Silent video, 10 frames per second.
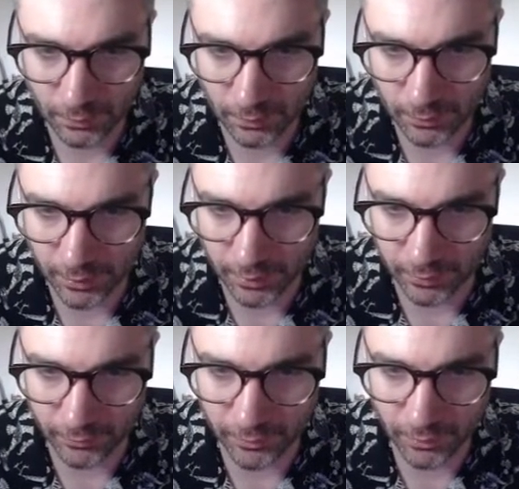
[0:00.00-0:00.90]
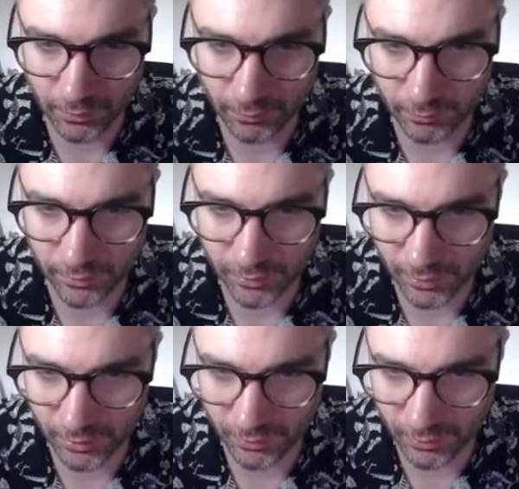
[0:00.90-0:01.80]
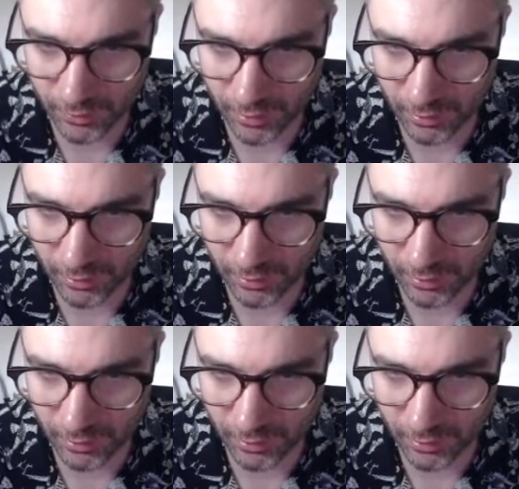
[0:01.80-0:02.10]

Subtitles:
Okay, so we're starting to tick